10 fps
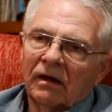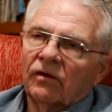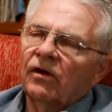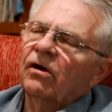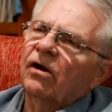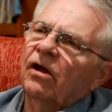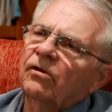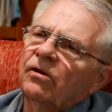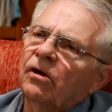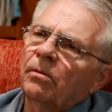There are
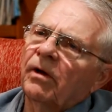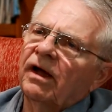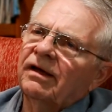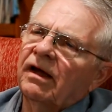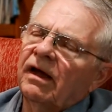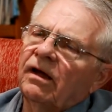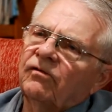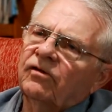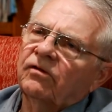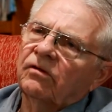other nearby
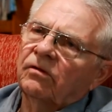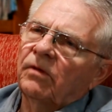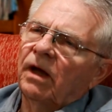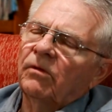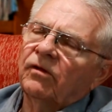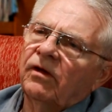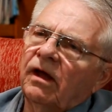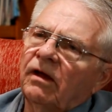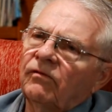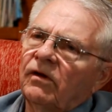caves to Mammoth
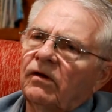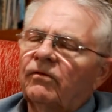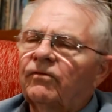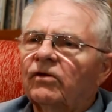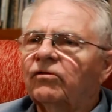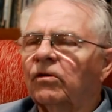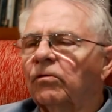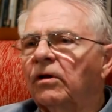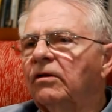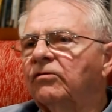Cave. The Fisher
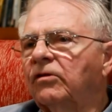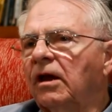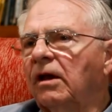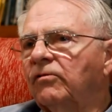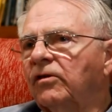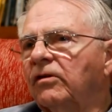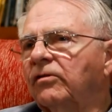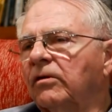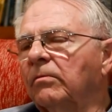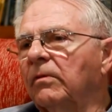Ridge Cave
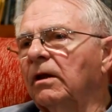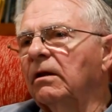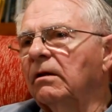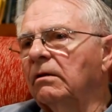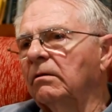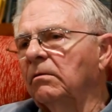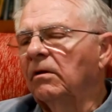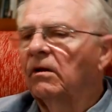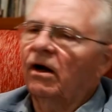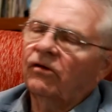system,
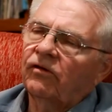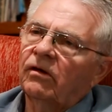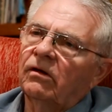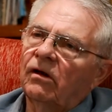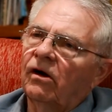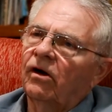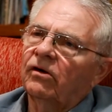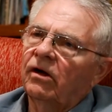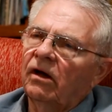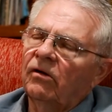largely in
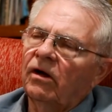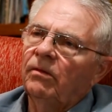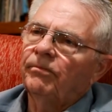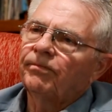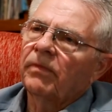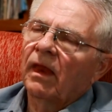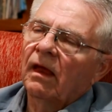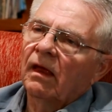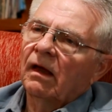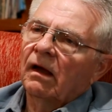Hart County,
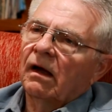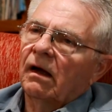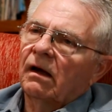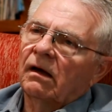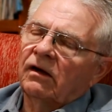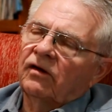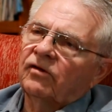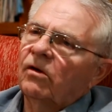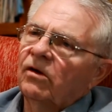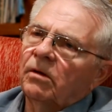
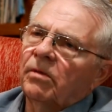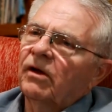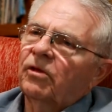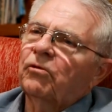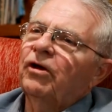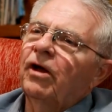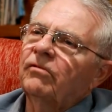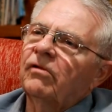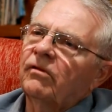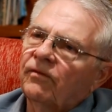is only about
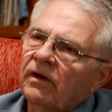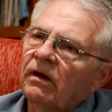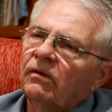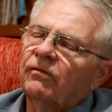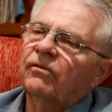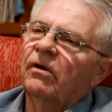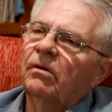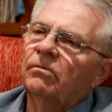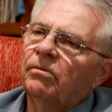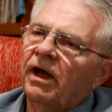300 feet
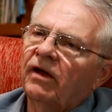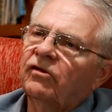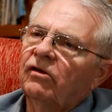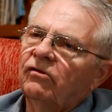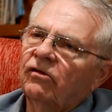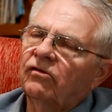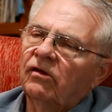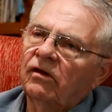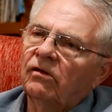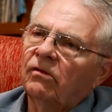from passages
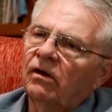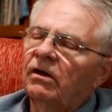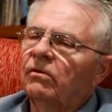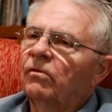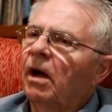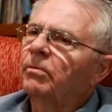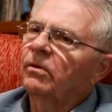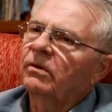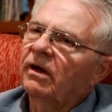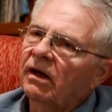in
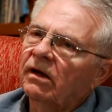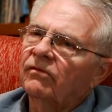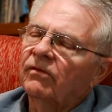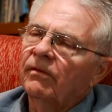Roppel Cave,